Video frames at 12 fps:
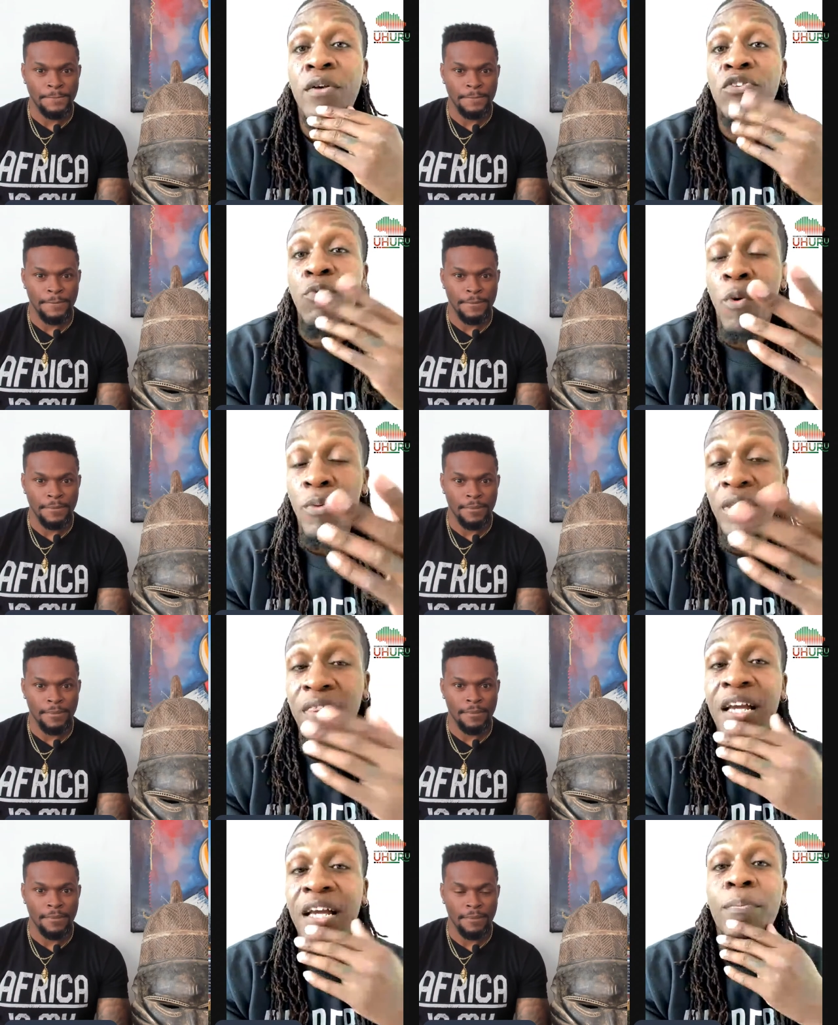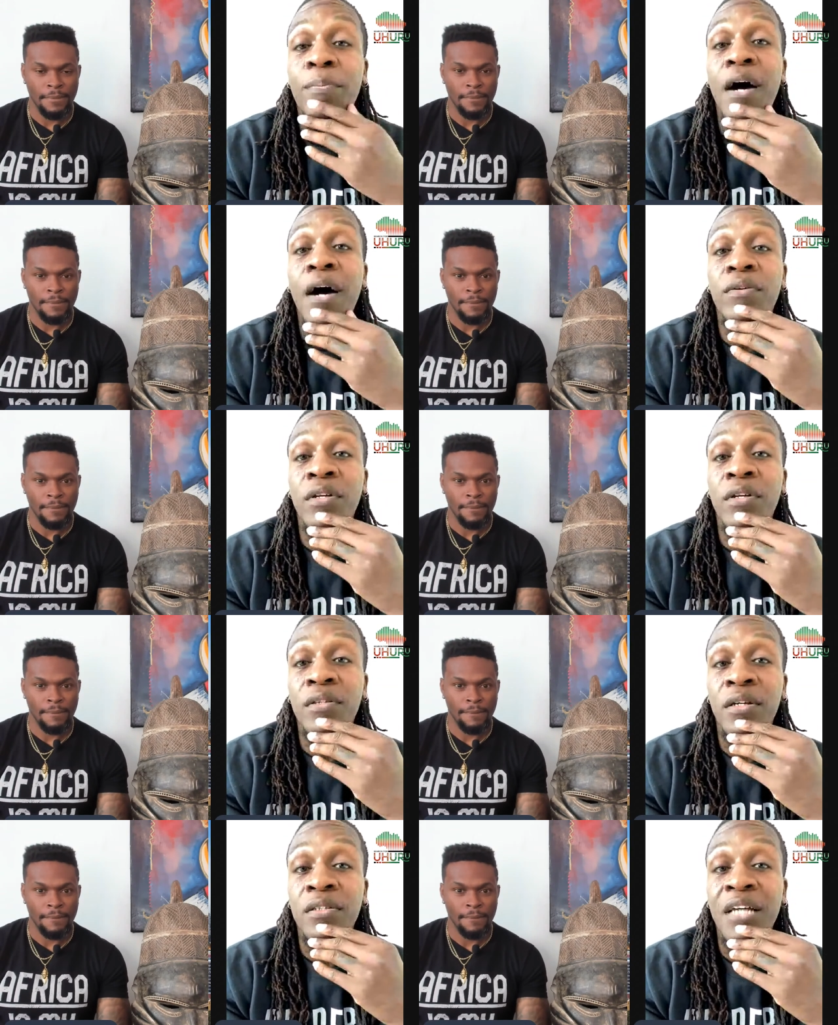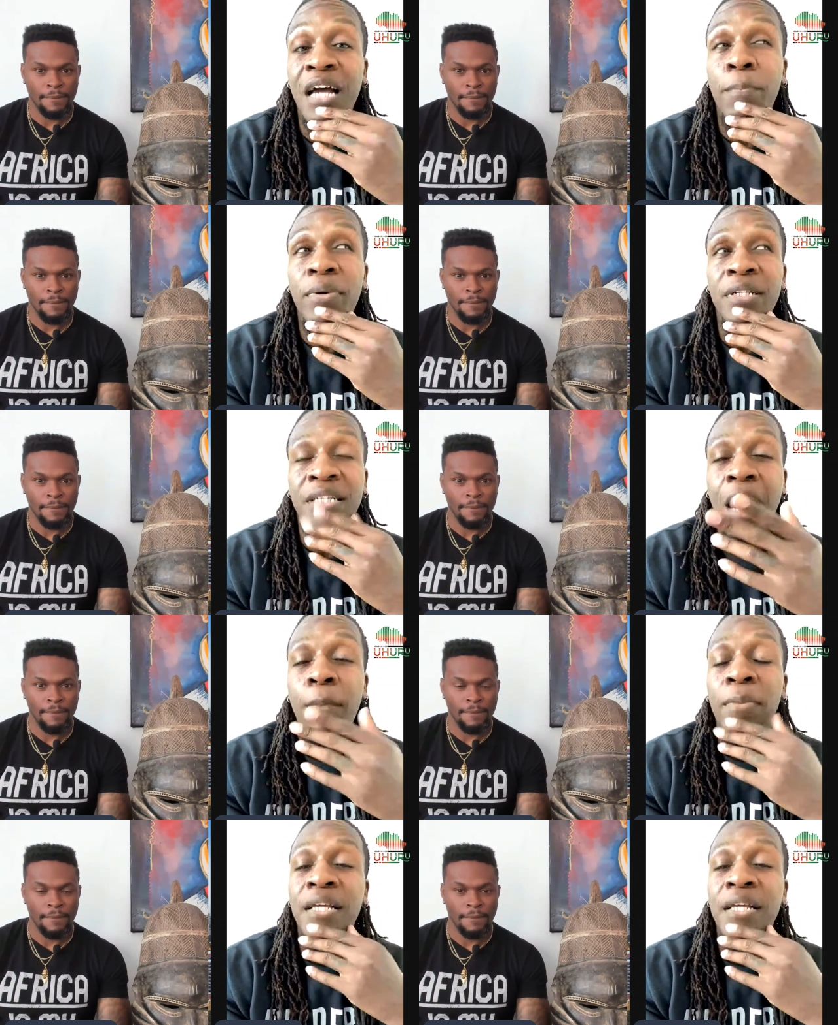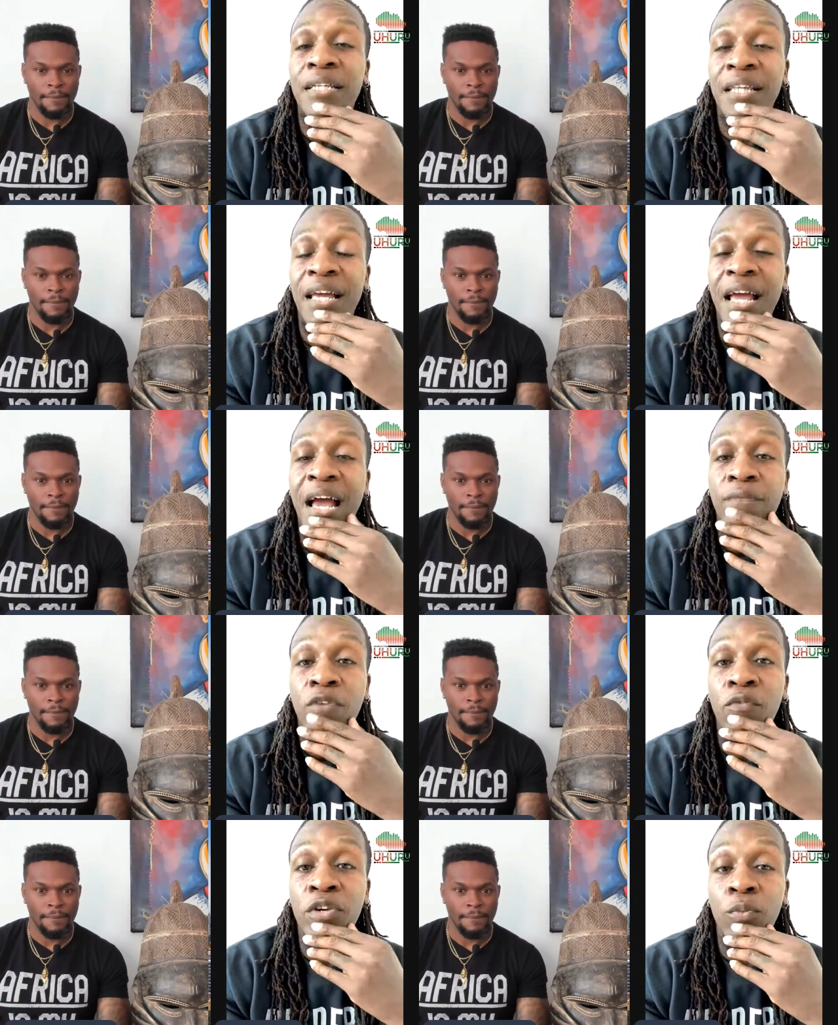Speaker 1: So when we think about the the type of dominance that they have over